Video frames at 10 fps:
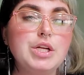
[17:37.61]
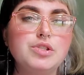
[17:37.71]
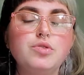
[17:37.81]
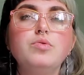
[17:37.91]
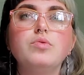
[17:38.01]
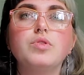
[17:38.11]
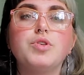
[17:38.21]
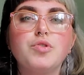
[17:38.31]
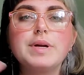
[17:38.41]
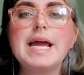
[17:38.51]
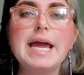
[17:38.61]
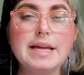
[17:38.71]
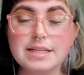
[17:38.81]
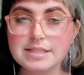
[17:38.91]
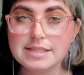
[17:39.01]
to
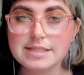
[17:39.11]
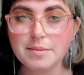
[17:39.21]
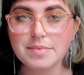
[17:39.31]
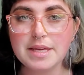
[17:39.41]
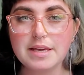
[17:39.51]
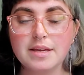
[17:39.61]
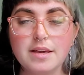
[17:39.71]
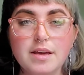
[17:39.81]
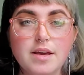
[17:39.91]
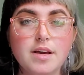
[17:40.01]
create something